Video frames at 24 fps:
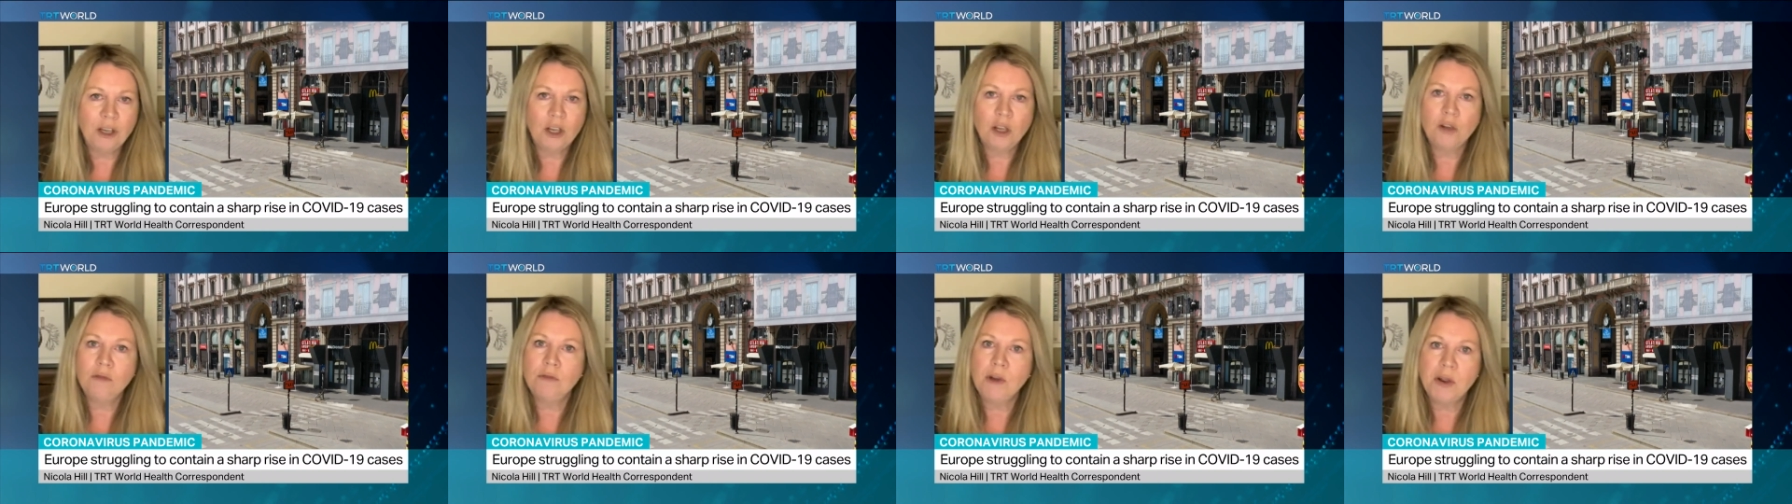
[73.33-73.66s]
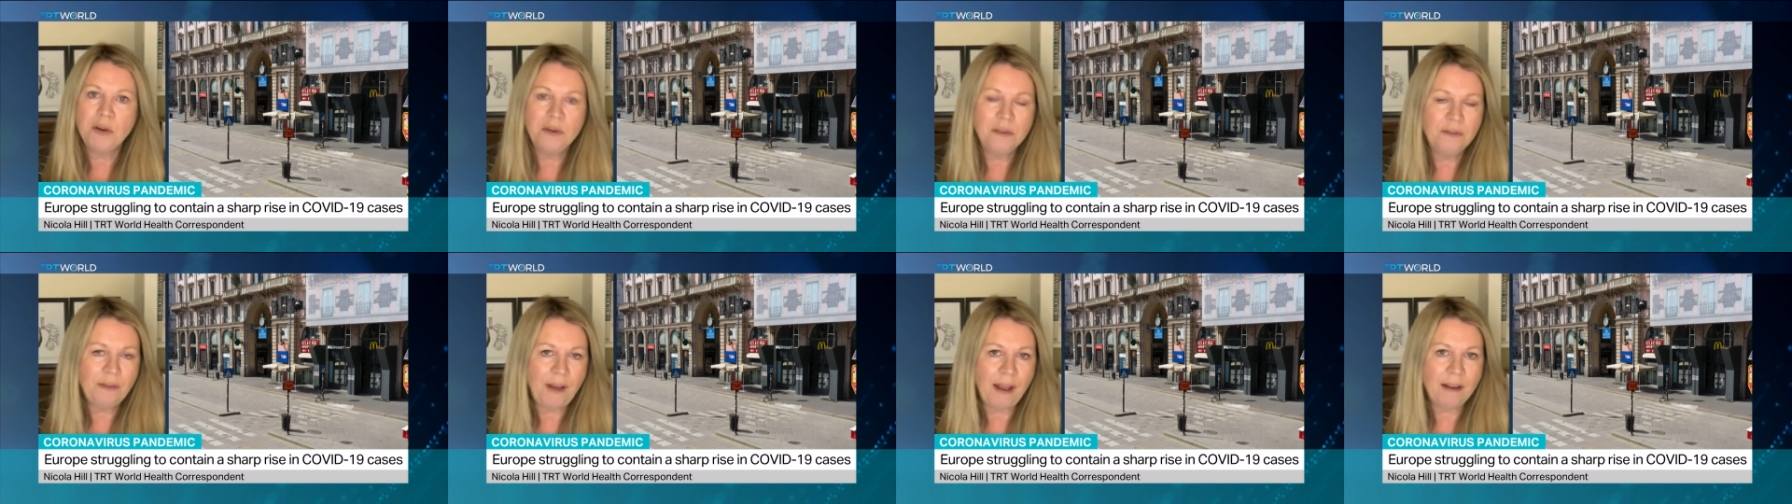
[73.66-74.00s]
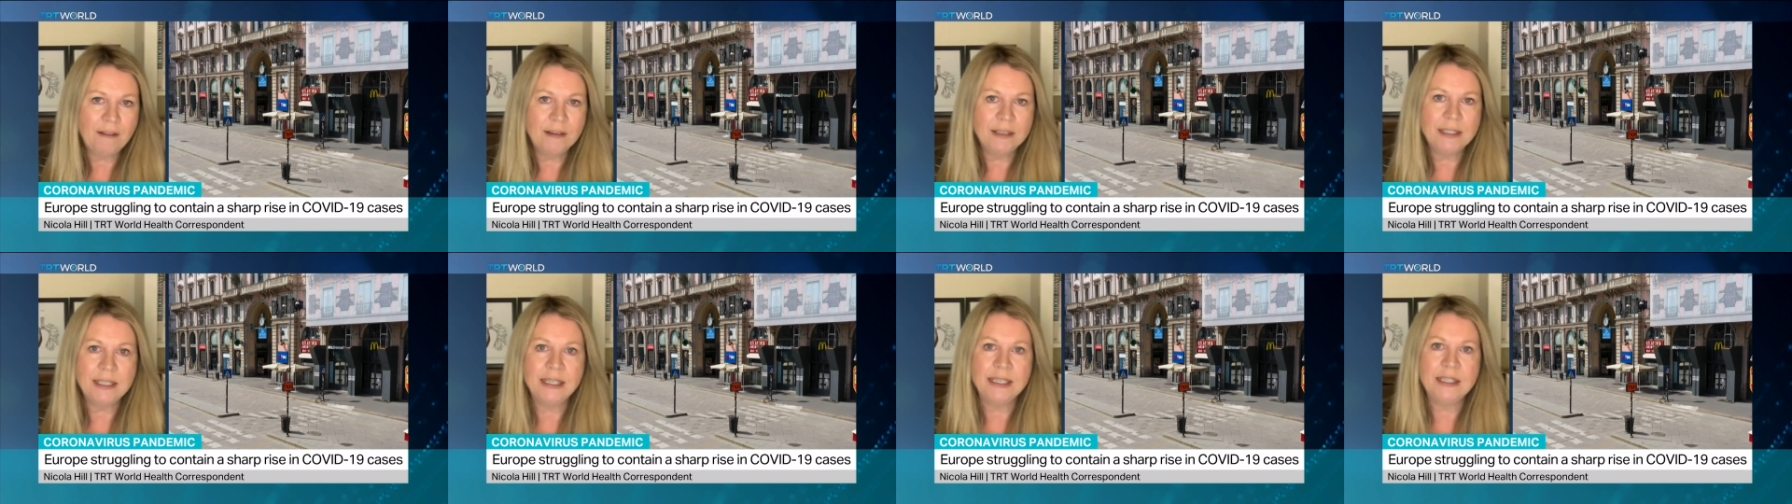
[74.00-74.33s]

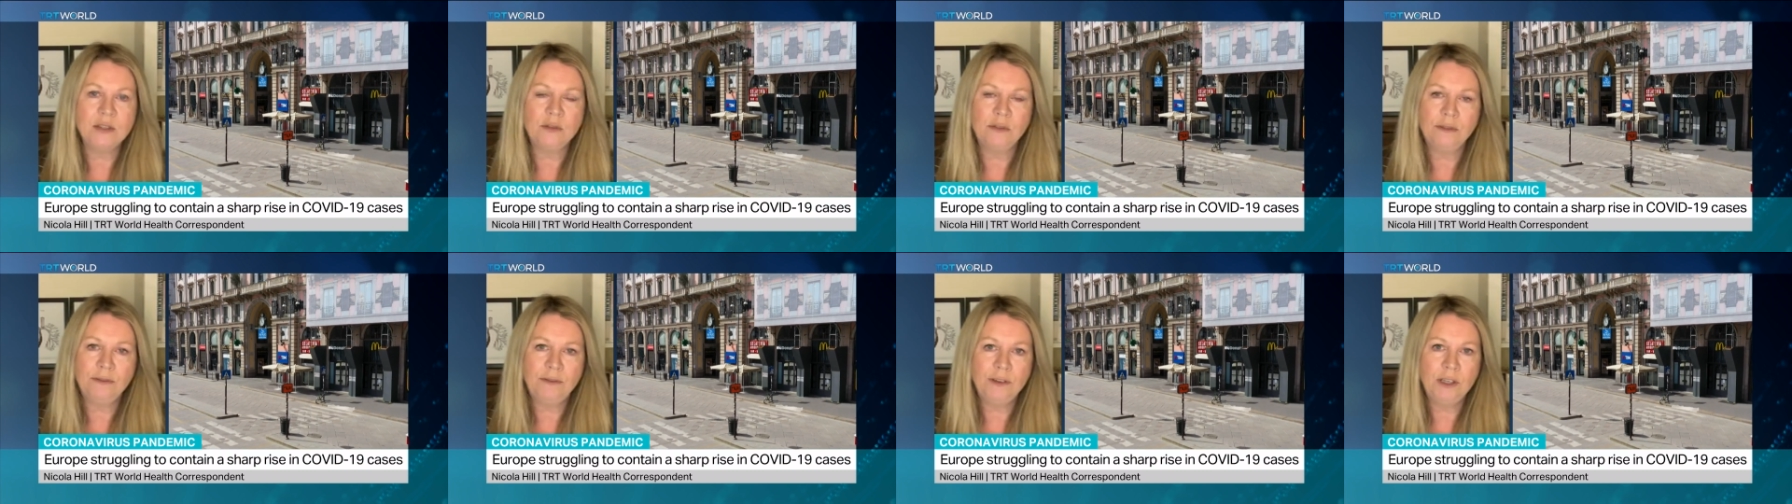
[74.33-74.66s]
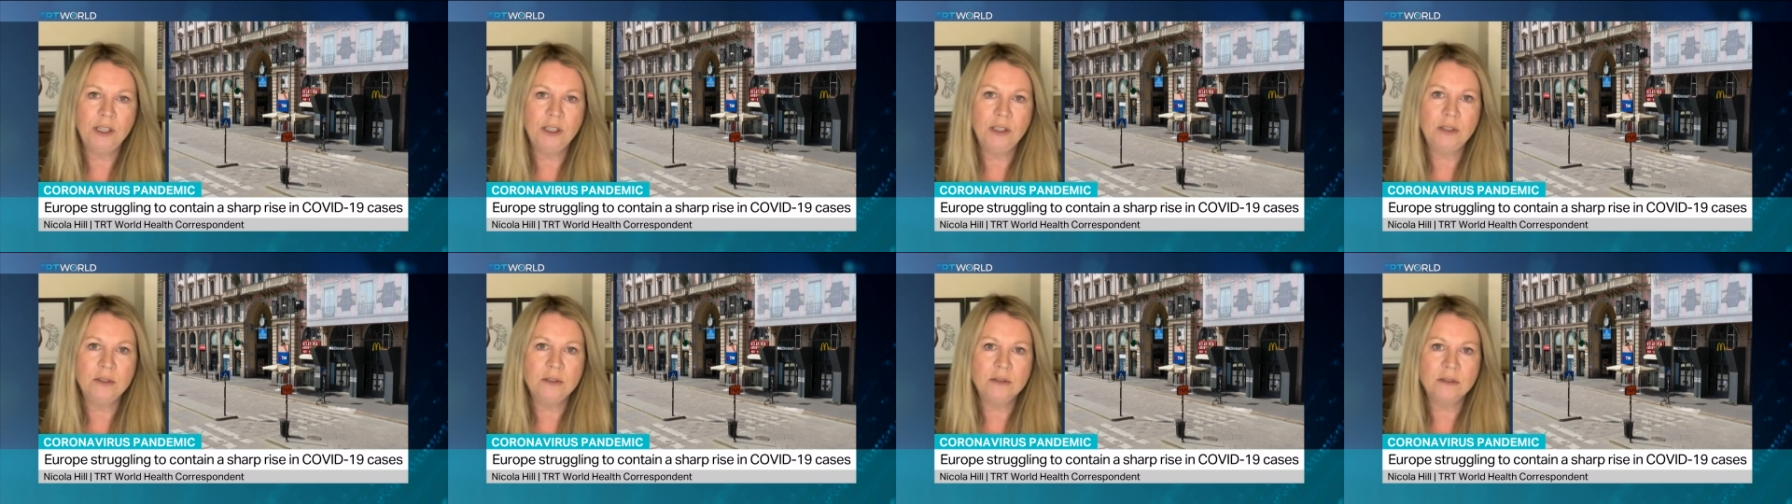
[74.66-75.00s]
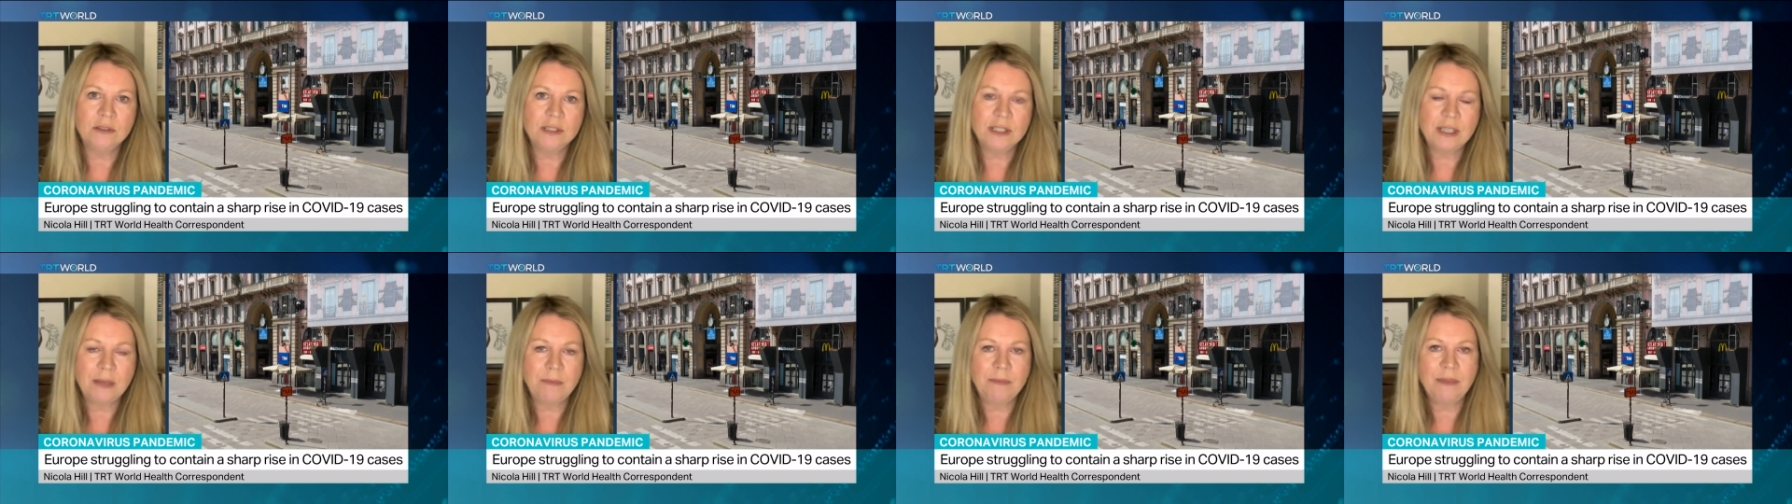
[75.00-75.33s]
coronaviruses or flus or
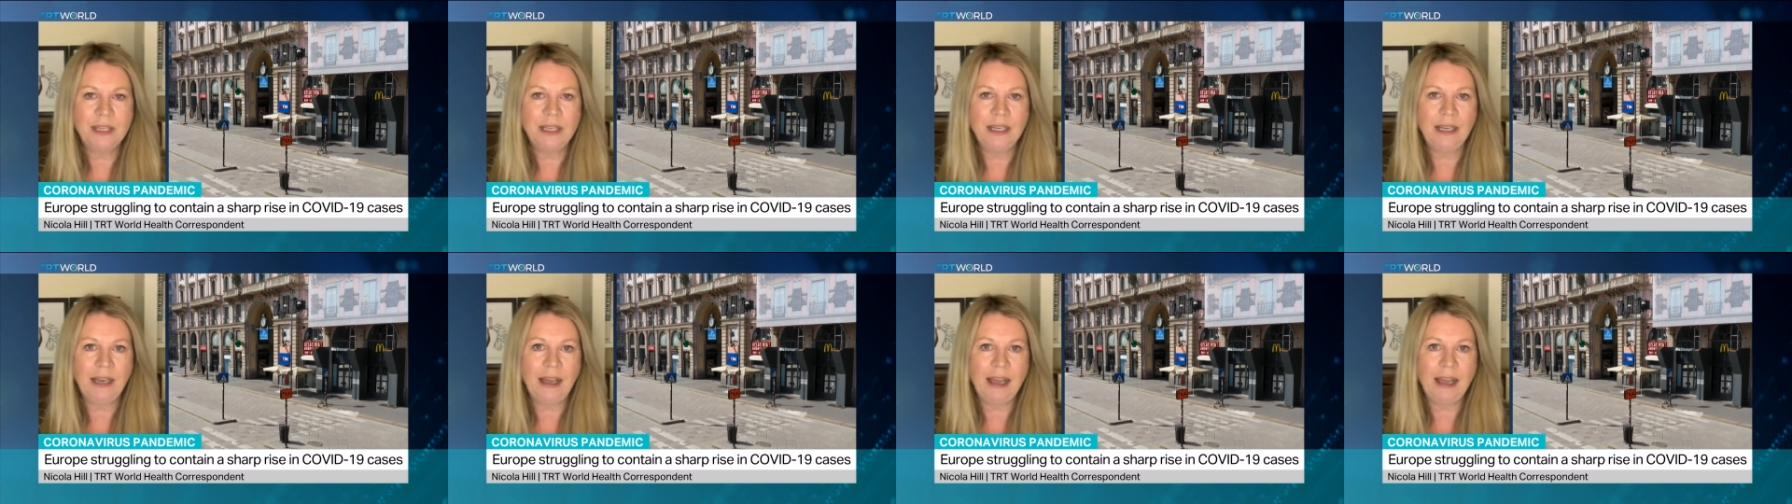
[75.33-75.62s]
something